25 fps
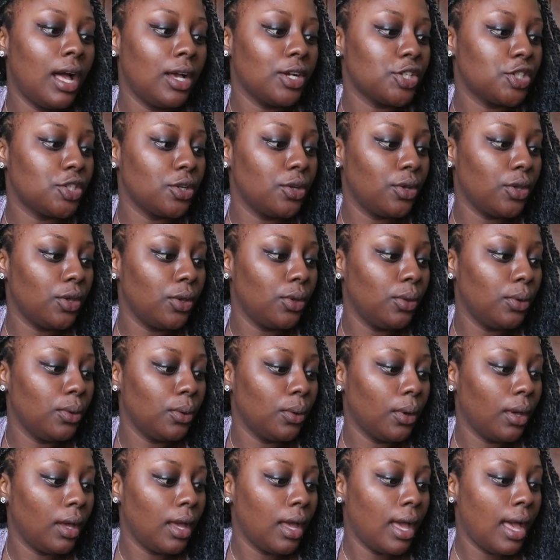I'll show
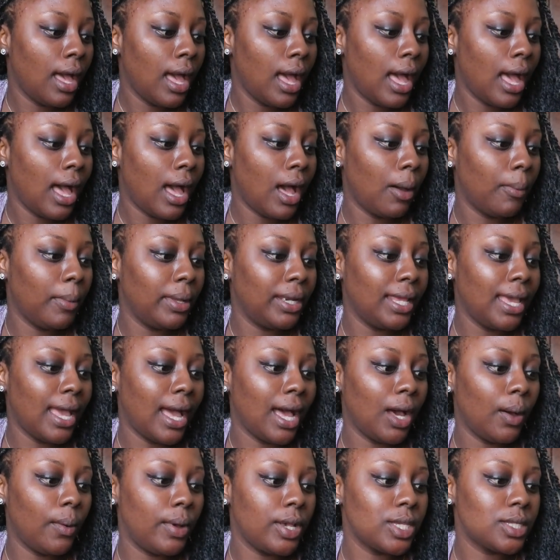you how many
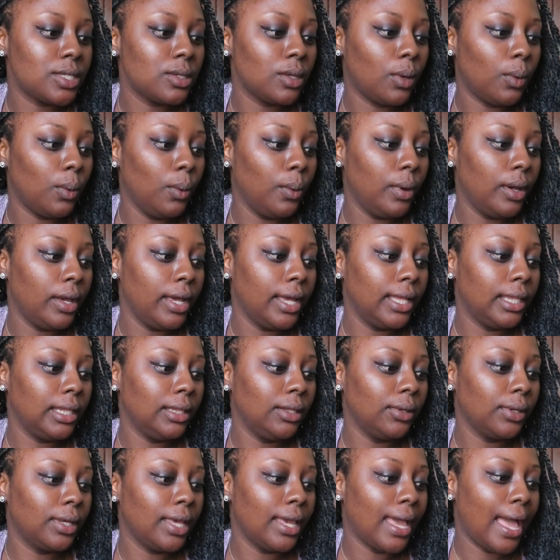hours we're
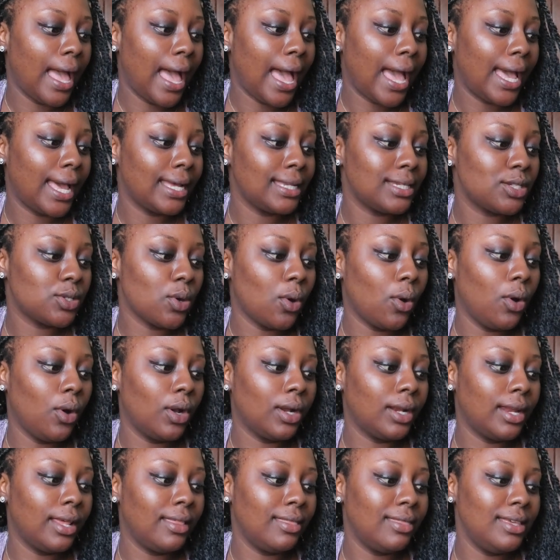looking at
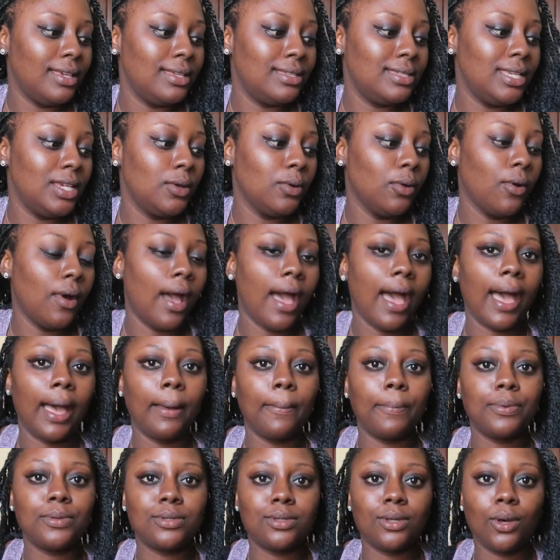on the Zero
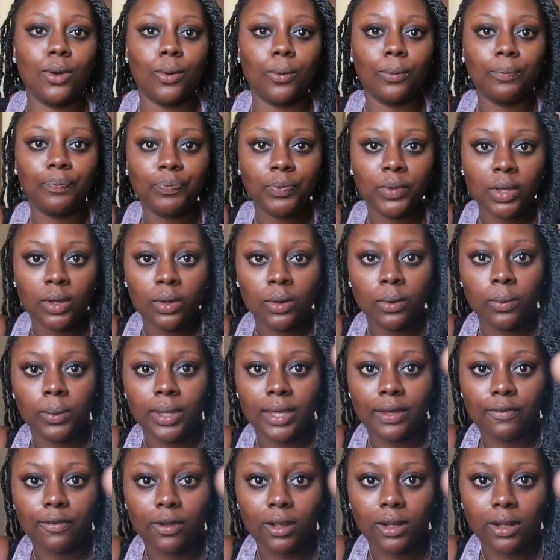app. So
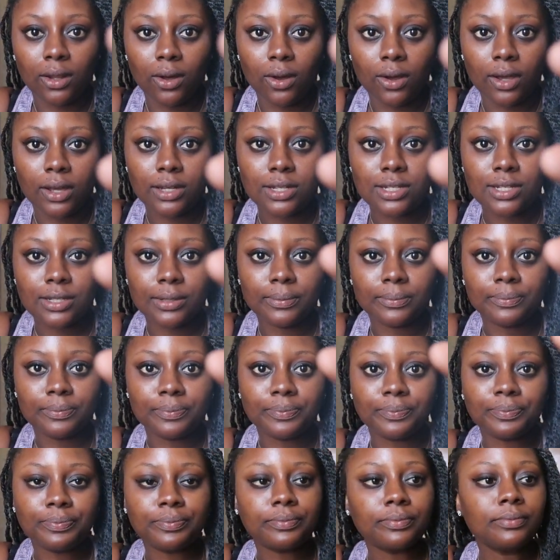we have clocked,
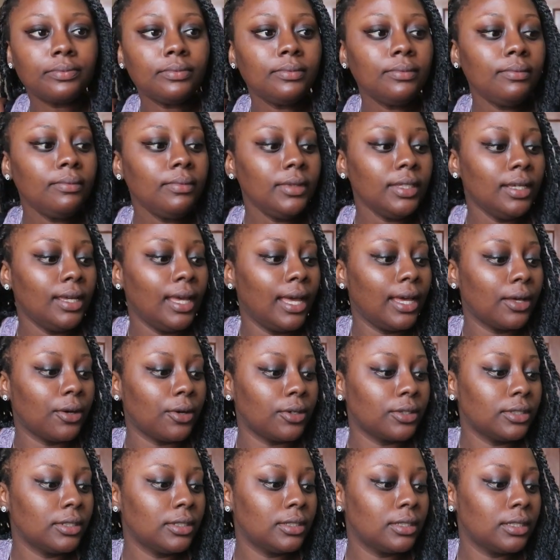
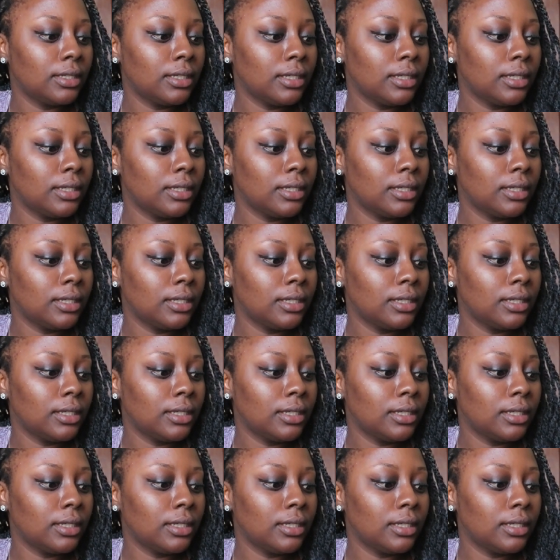hang on,